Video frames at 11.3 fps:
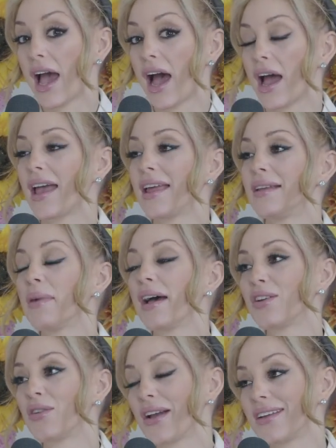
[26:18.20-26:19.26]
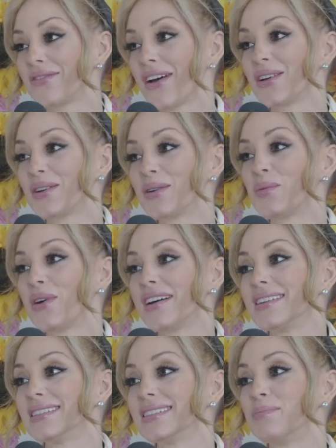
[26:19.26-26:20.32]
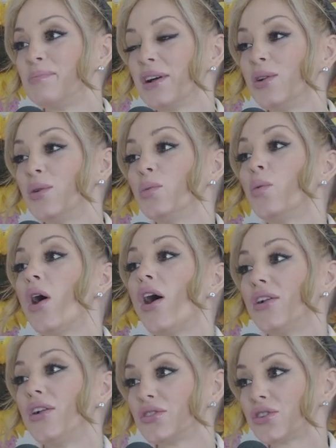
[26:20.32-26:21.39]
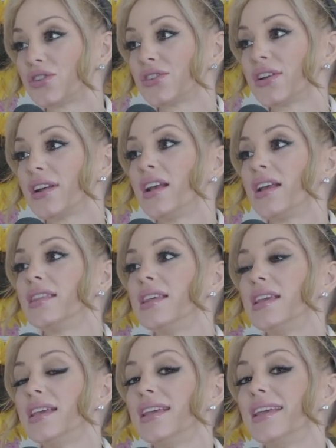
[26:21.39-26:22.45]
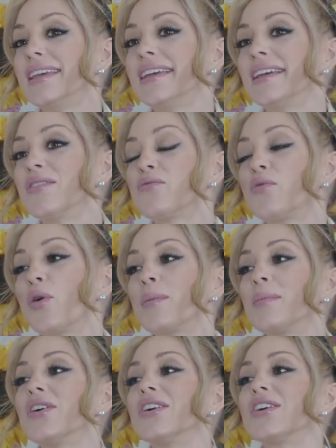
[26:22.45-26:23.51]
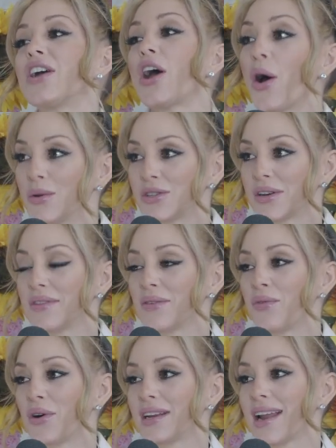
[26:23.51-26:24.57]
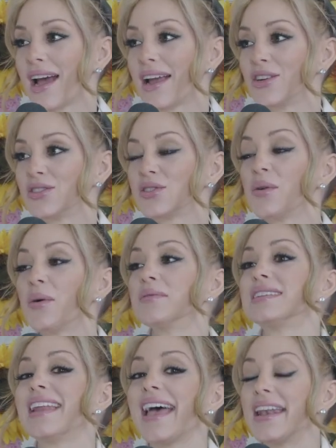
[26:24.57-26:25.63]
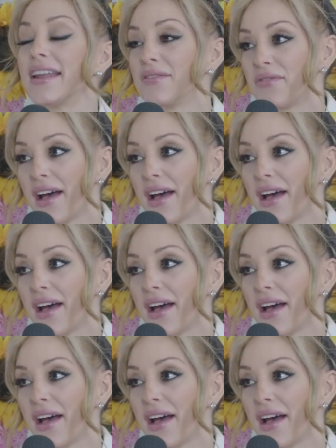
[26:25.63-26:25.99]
Yeah, and my grandfather was Bill Walsh, the former coach of the 49ers. So it was an NFL,